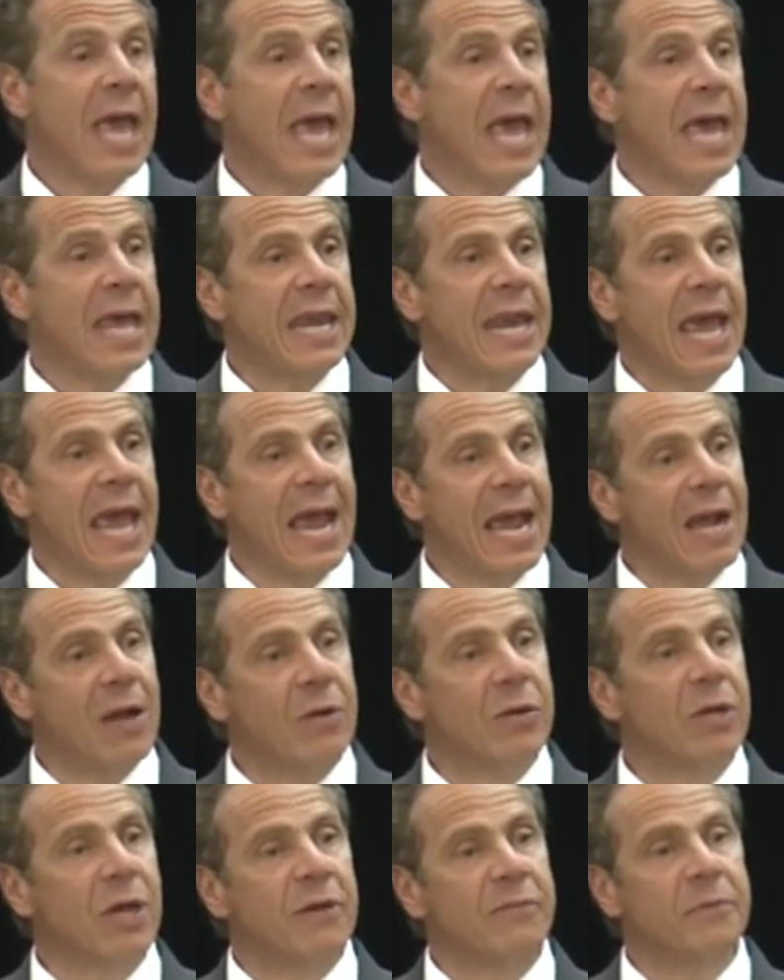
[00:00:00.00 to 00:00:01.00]
And
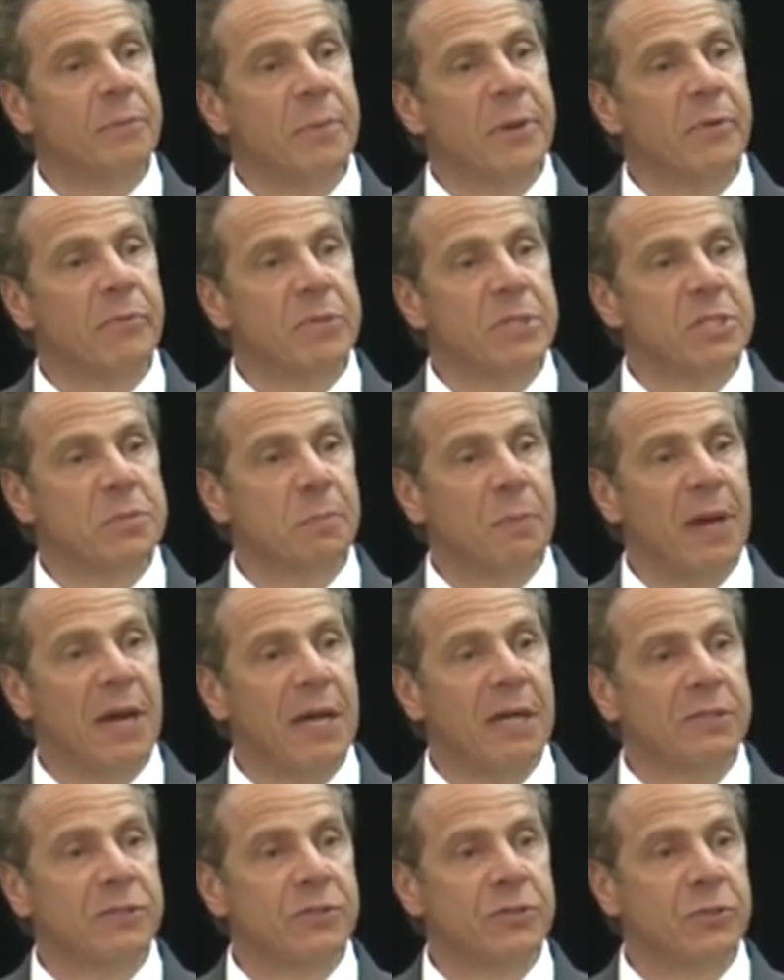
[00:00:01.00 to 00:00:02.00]
how government
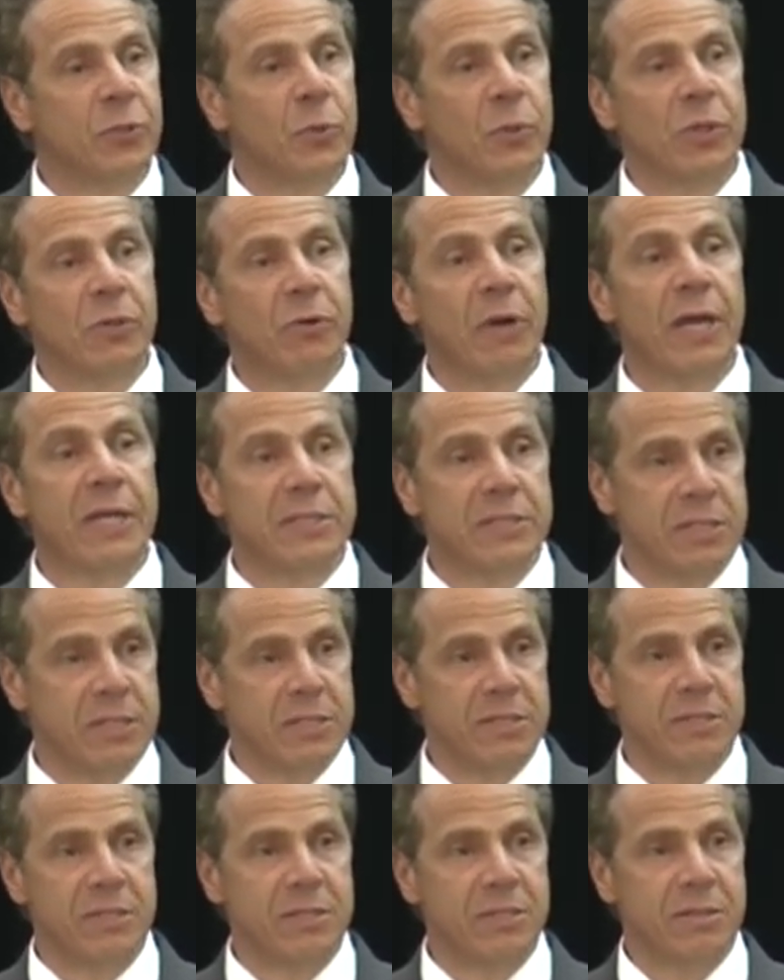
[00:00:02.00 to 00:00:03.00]
responds to a
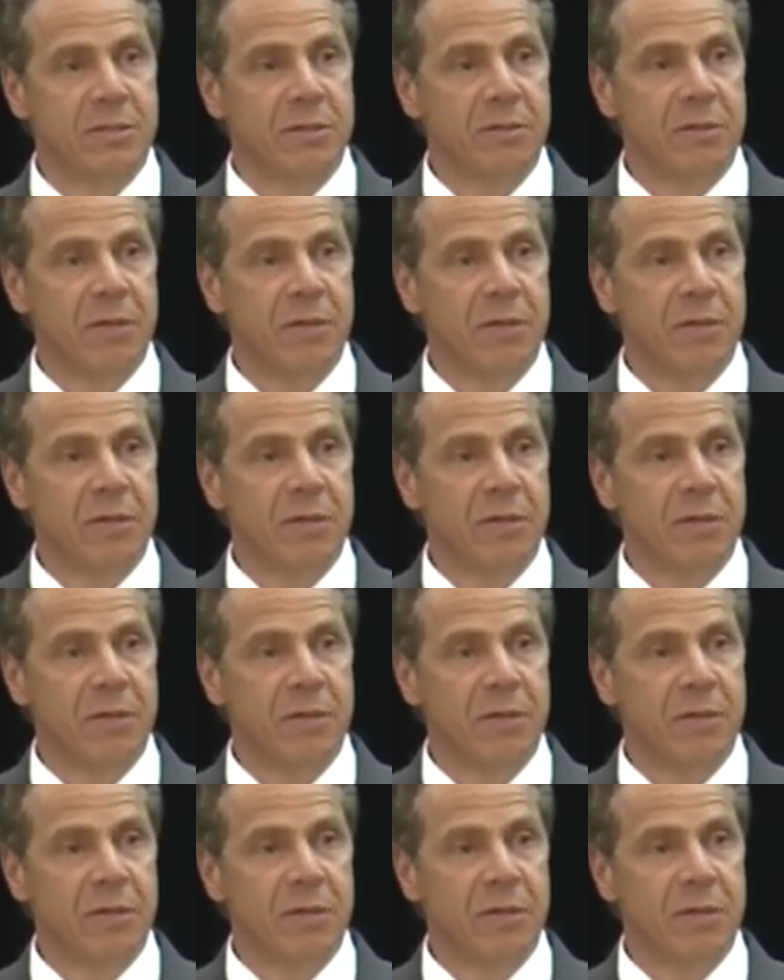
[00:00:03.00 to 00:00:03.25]
crisis